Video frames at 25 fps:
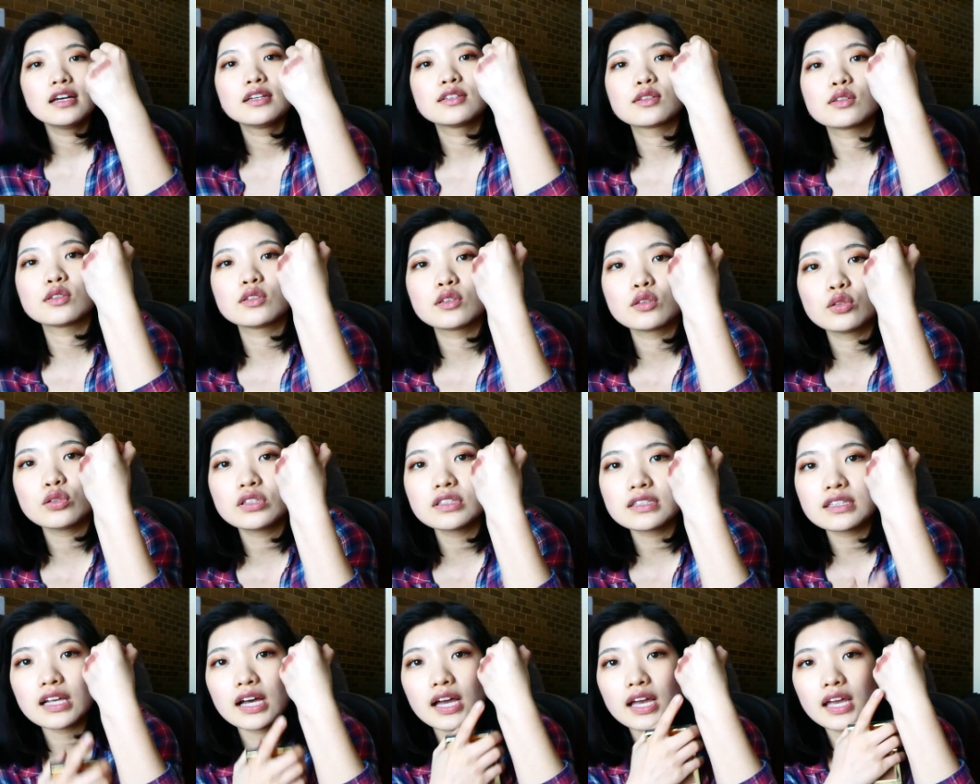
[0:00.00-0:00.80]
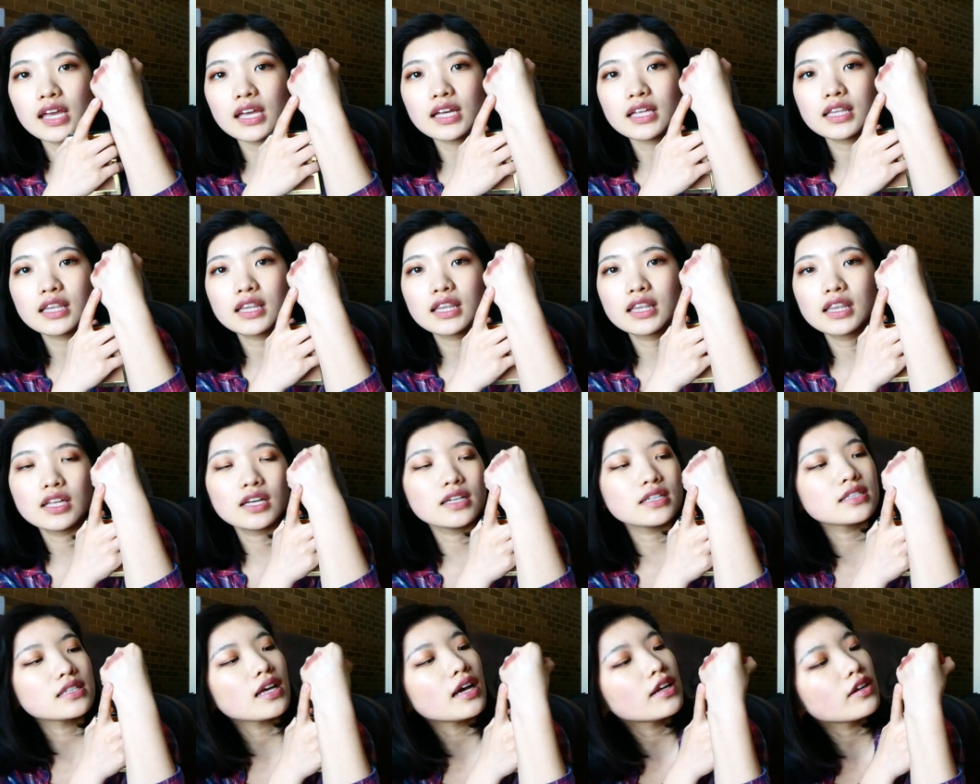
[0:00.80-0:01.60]
So it looks like
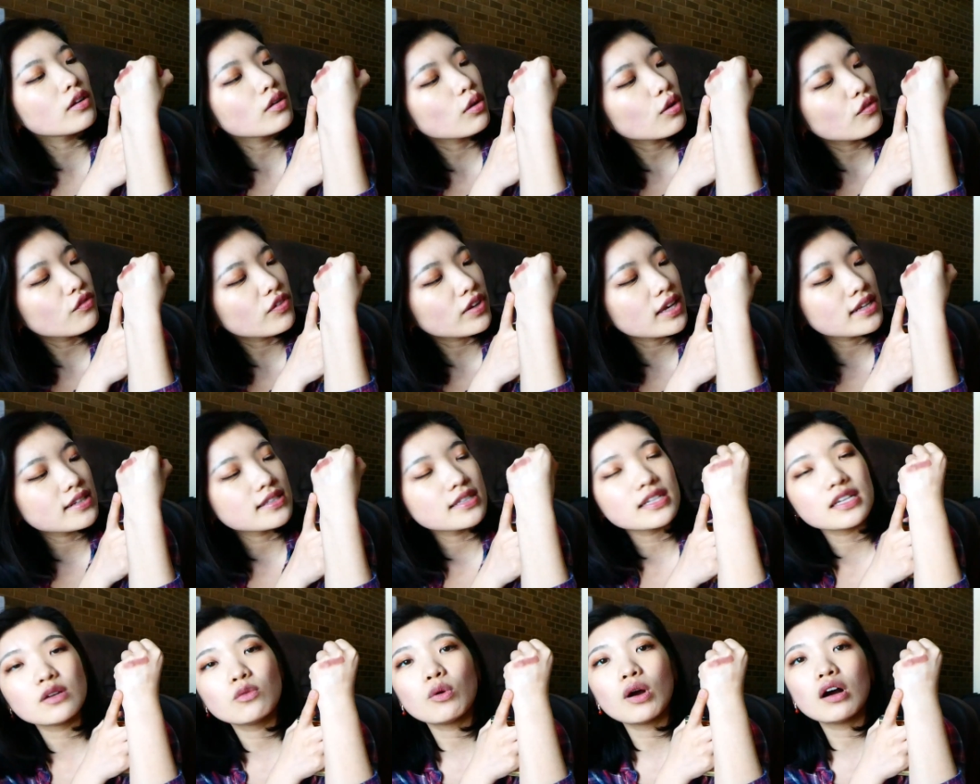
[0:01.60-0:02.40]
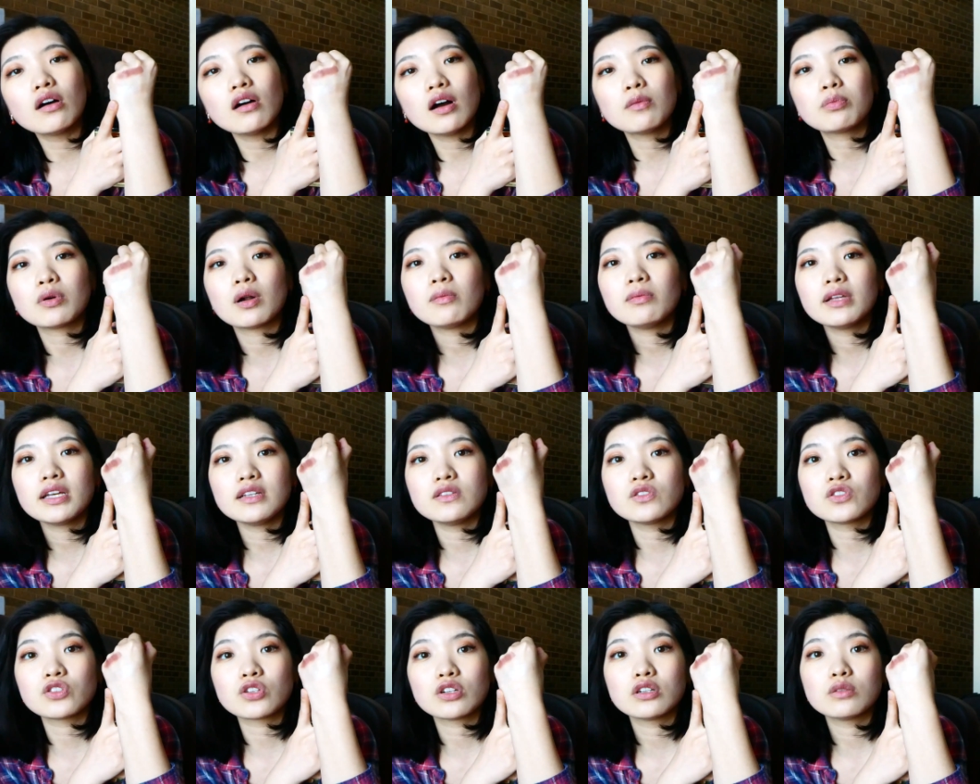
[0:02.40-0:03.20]
this. I don't know if you can see well. I'll probably
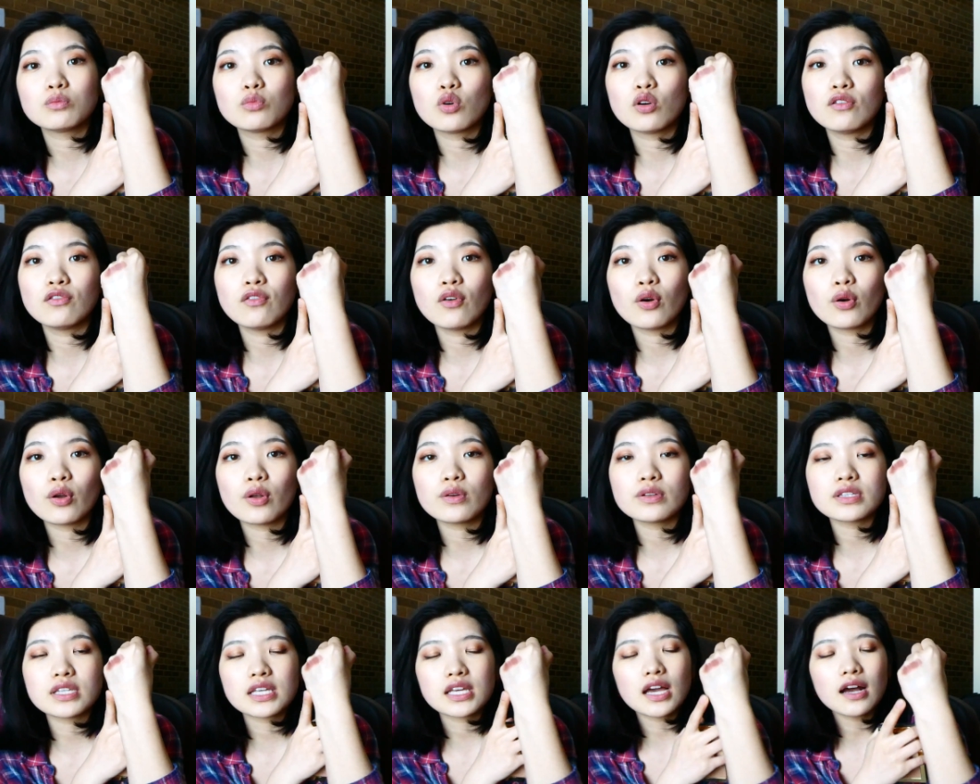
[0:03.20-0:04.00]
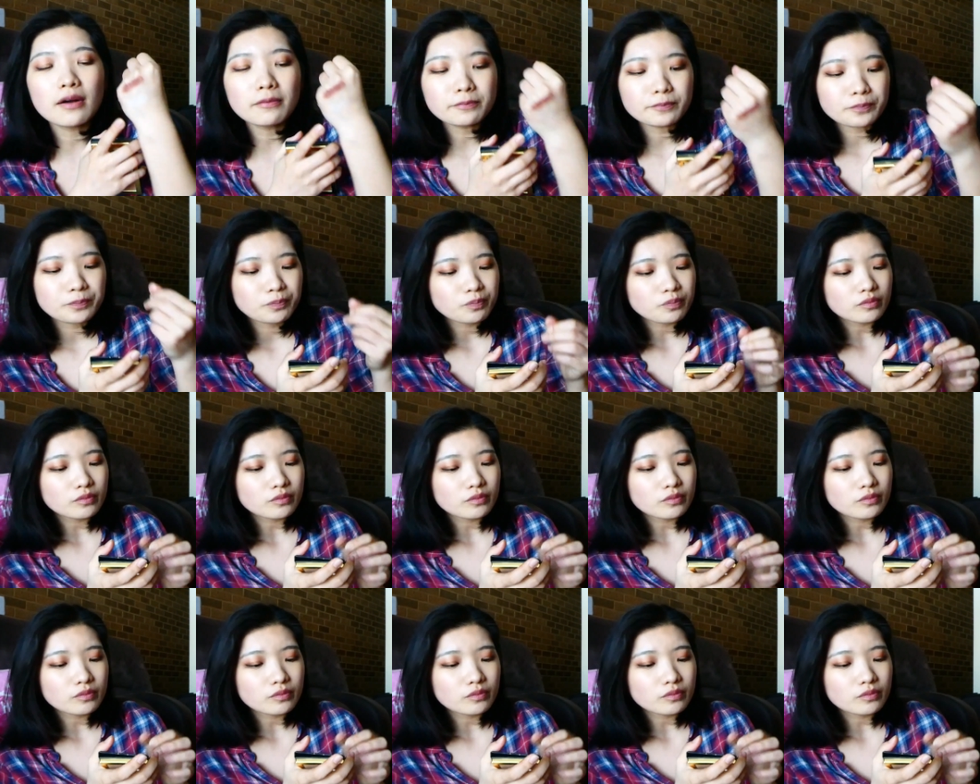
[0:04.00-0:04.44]
insert more photos here.